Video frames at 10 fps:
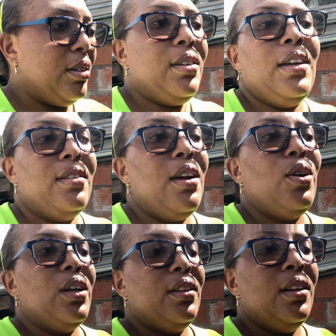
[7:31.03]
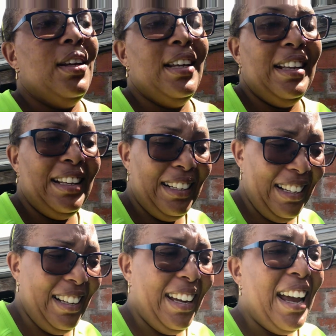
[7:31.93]
get down in
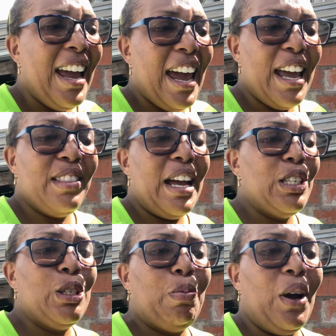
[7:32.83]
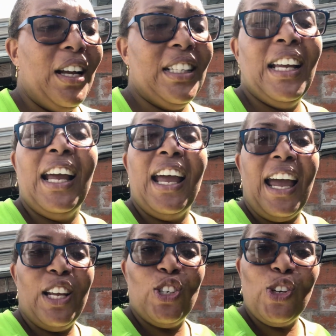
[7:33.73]
in that spot
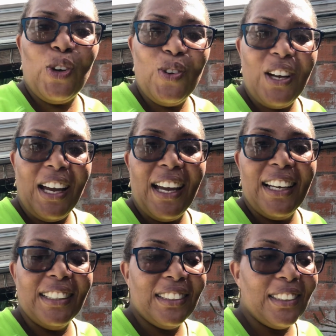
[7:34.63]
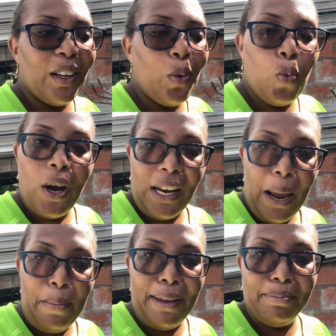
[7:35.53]
and show you guys what
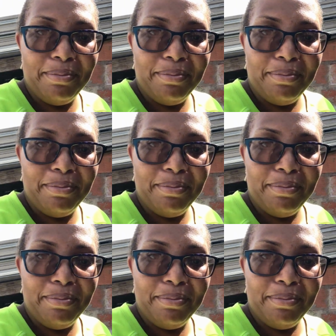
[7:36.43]
I mean.